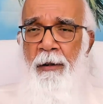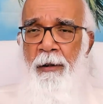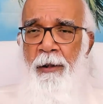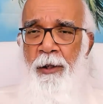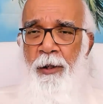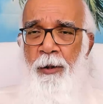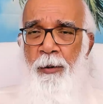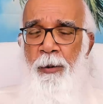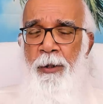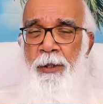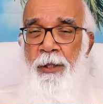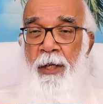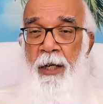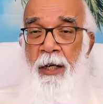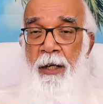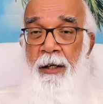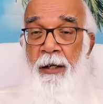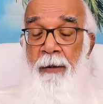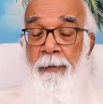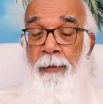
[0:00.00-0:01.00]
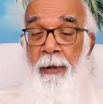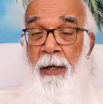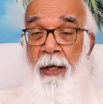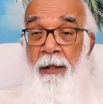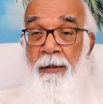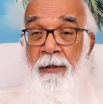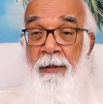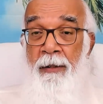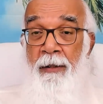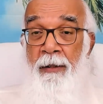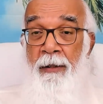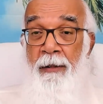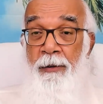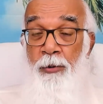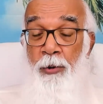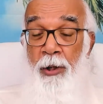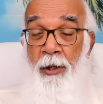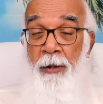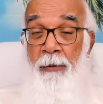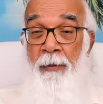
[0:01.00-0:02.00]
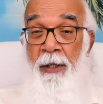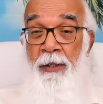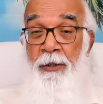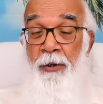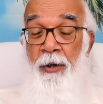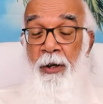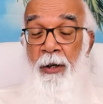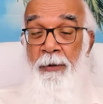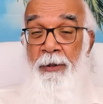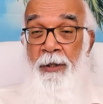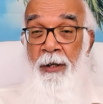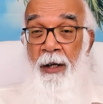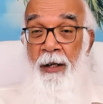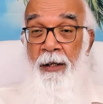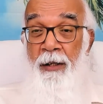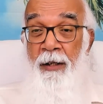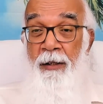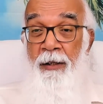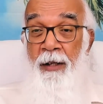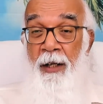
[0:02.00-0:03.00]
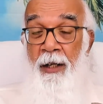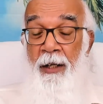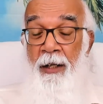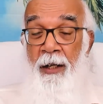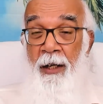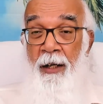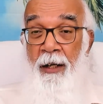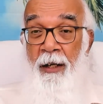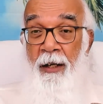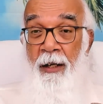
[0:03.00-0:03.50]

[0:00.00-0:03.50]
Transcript: You will say it depends. So it means you have started thinking.